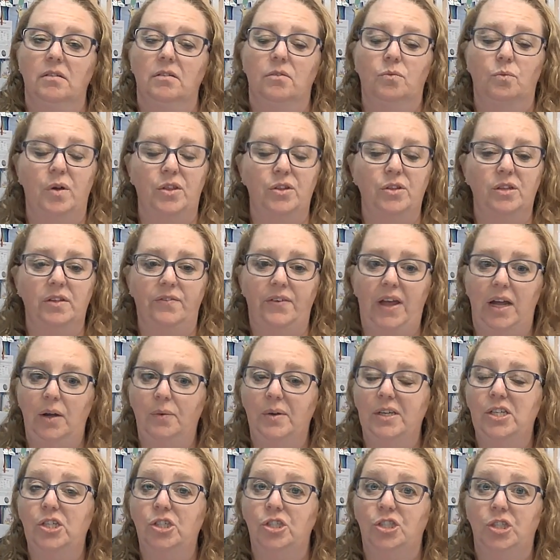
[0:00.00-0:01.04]

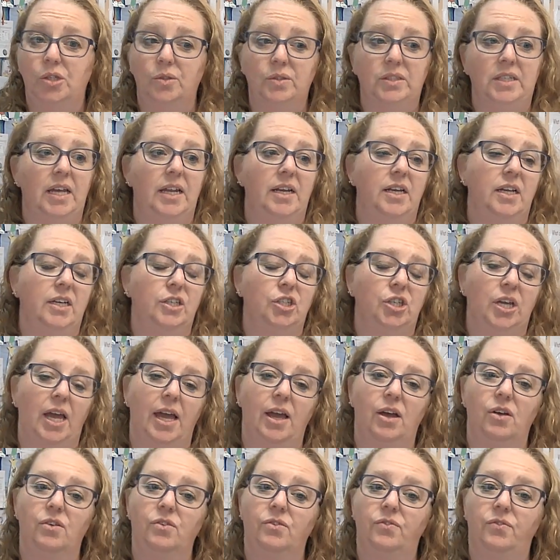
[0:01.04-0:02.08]
evaluation shows that a
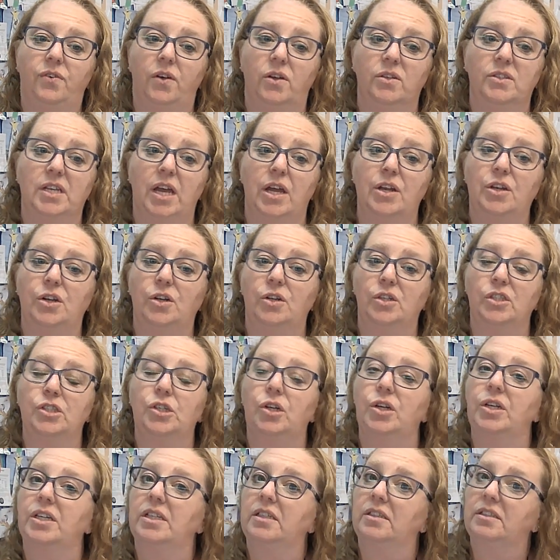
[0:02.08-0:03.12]
child falls under a
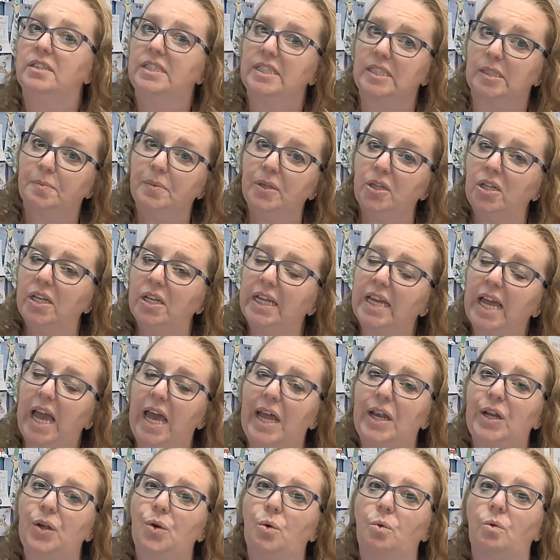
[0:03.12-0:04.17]
certain disability
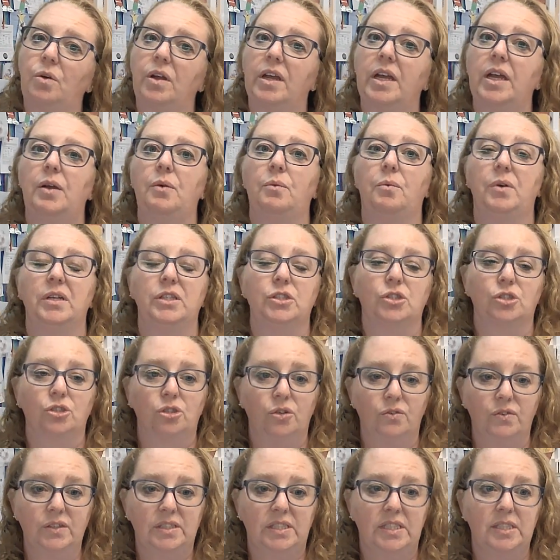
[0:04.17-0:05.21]
category, what
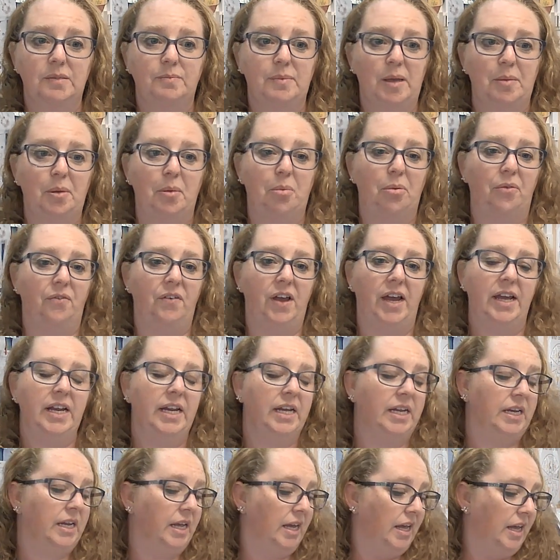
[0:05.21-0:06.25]
services may be
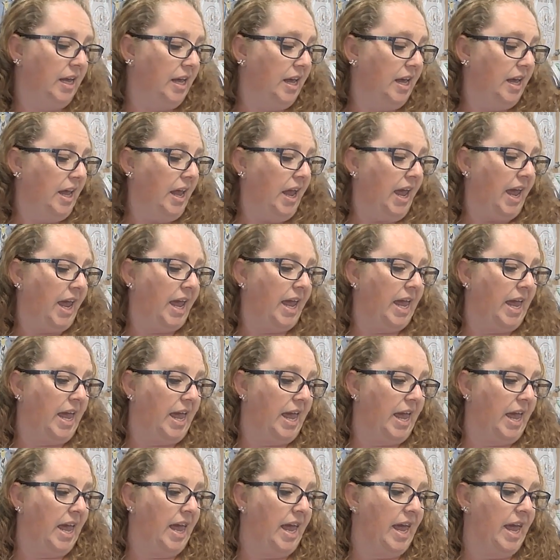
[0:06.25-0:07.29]
provided,
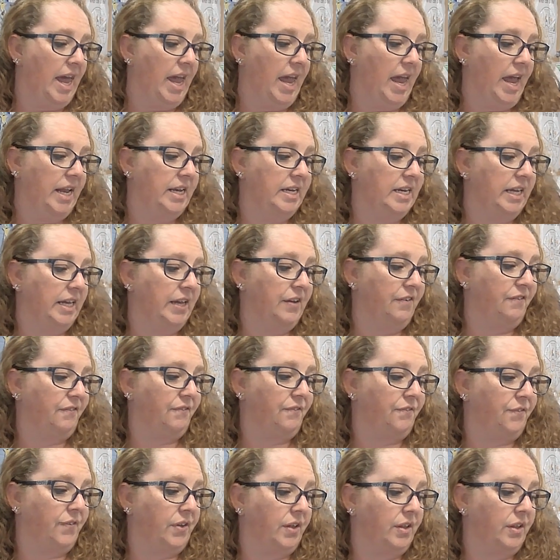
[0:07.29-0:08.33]
and if